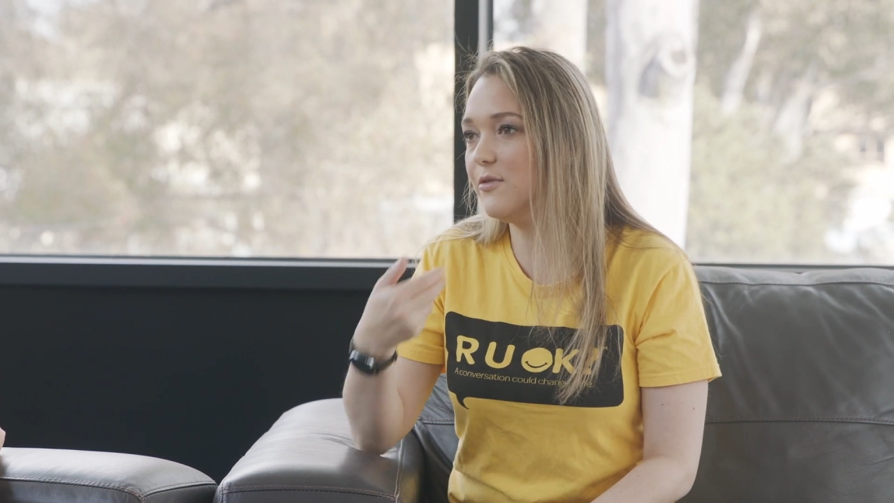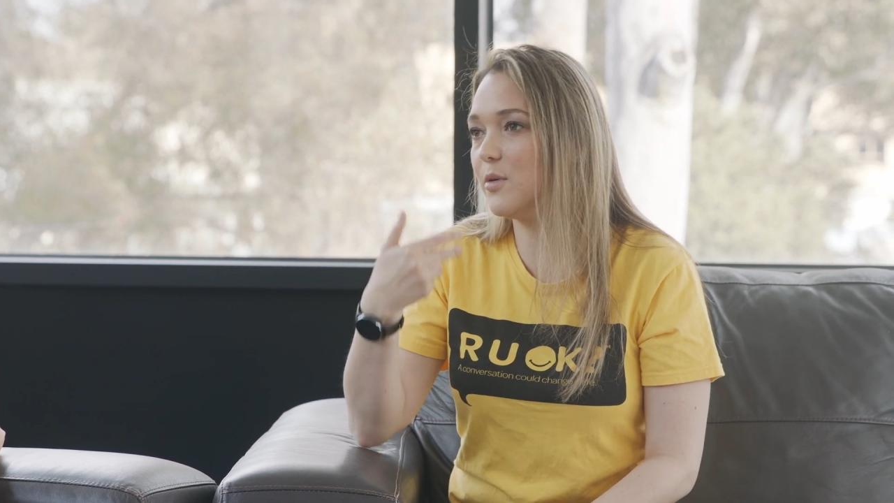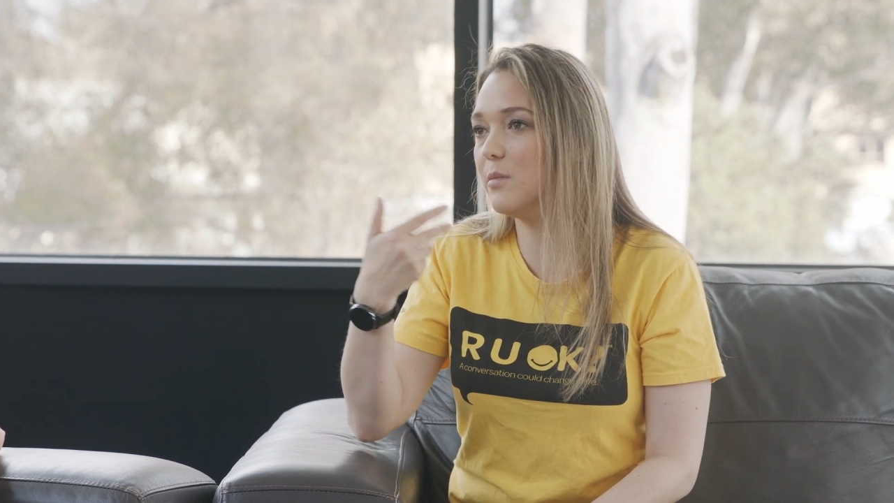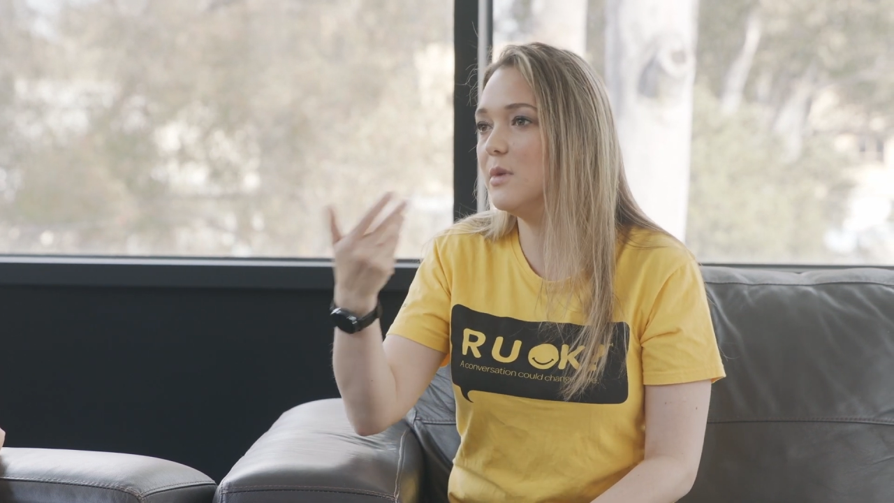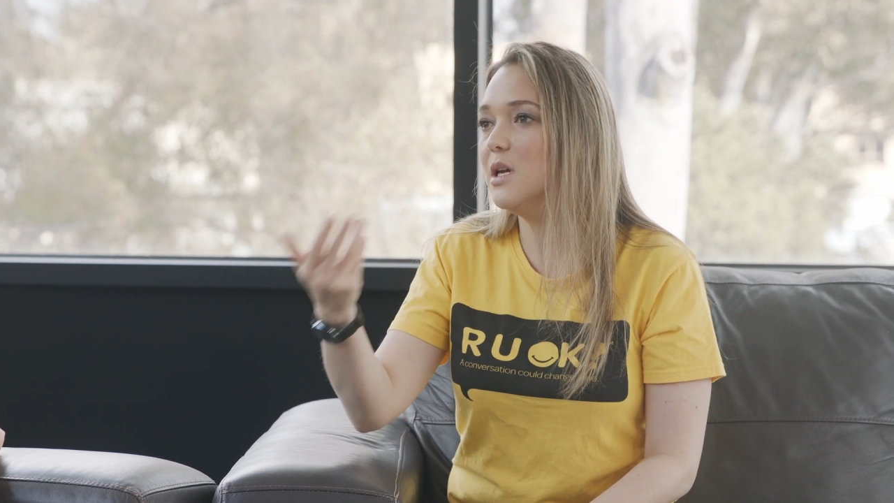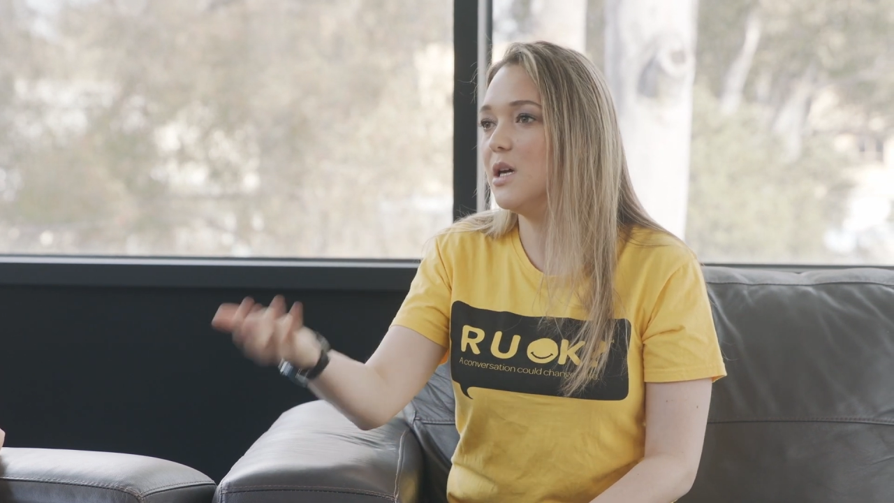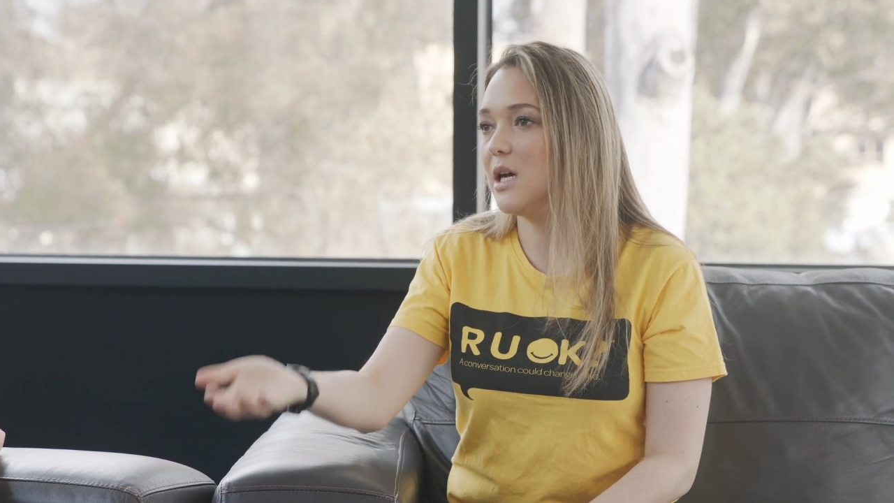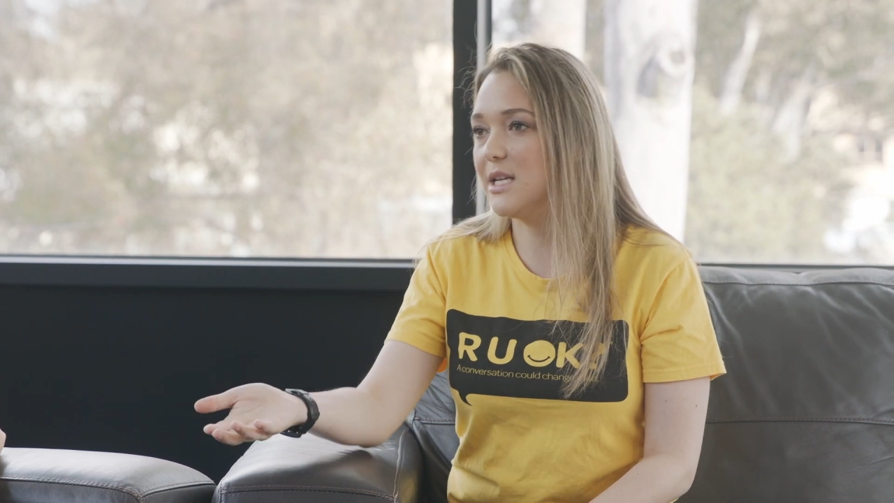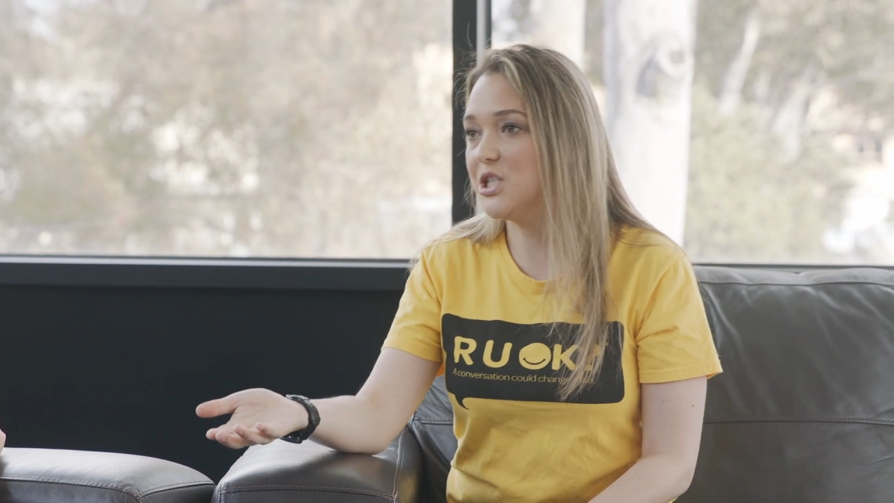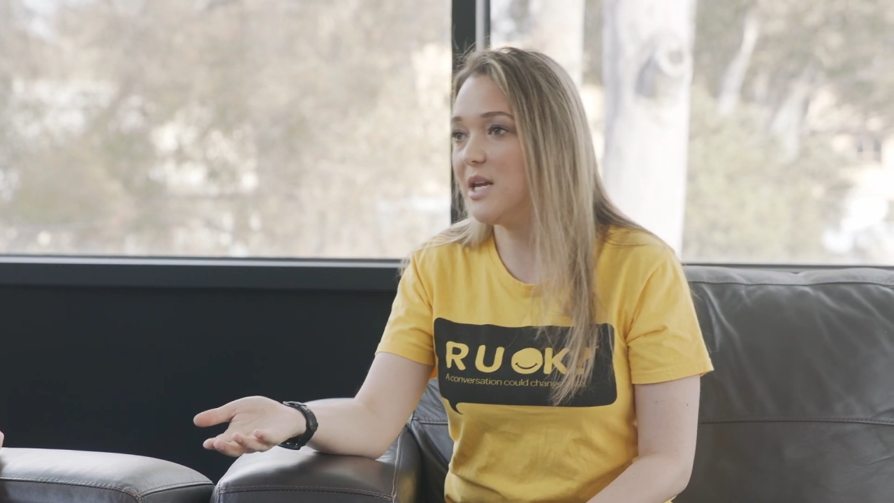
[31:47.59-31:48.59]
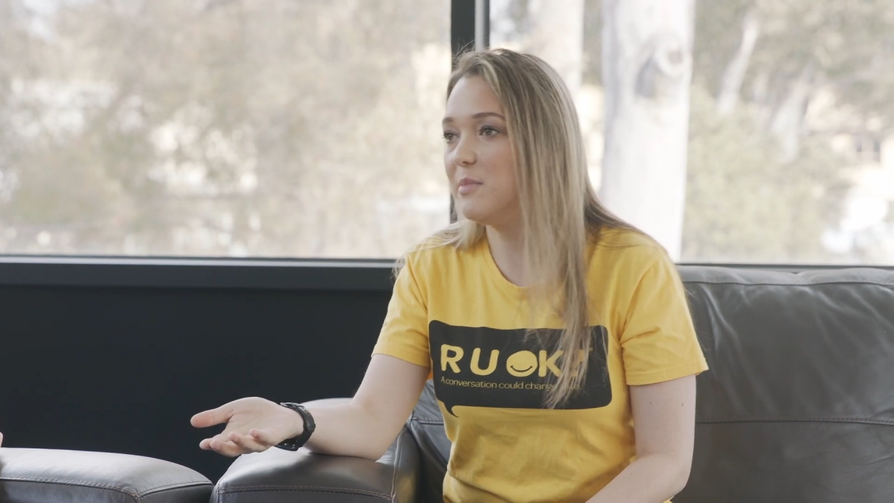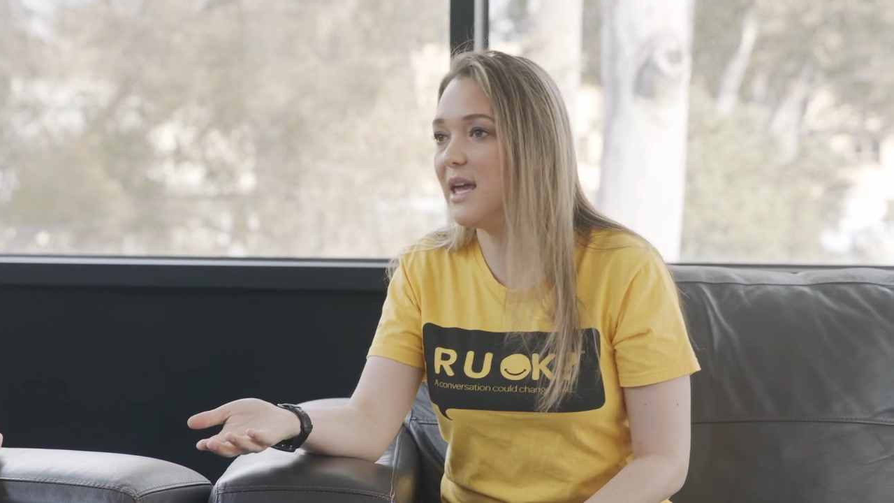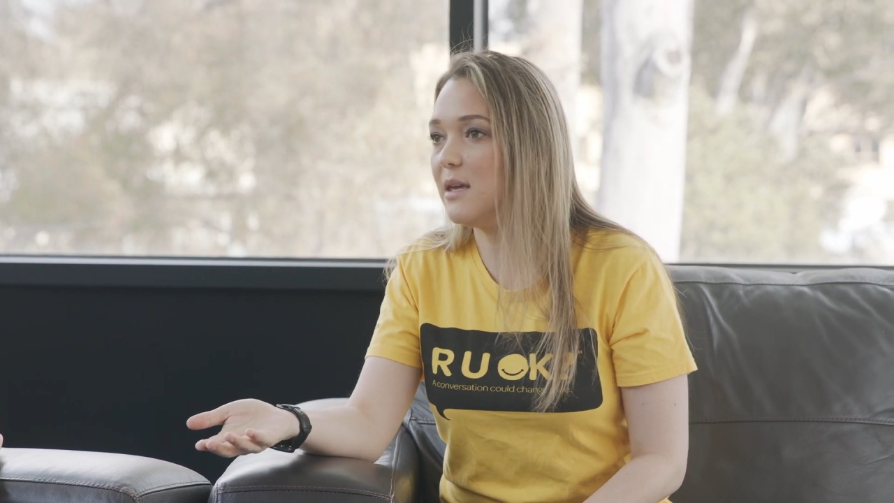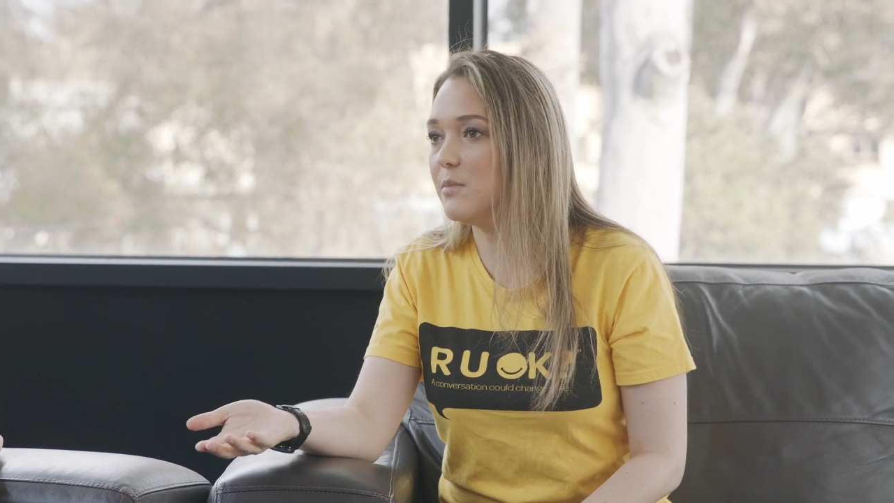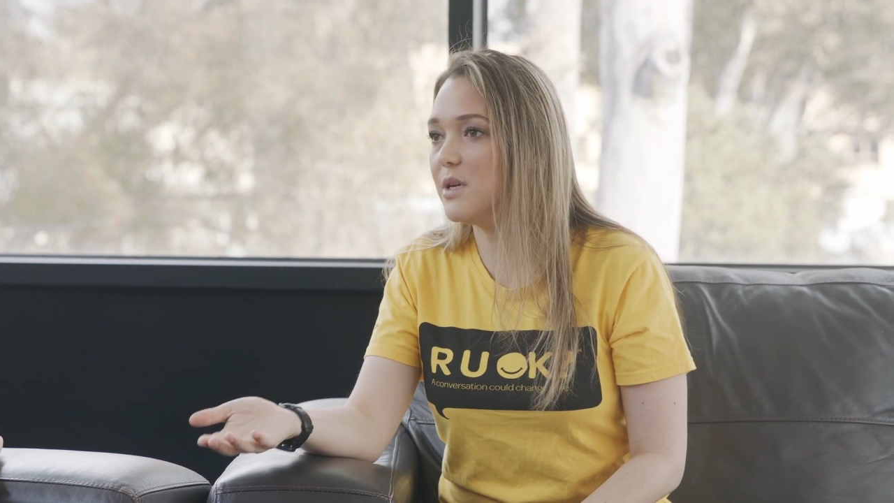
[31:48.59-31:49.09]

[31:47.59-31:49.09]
from a GP?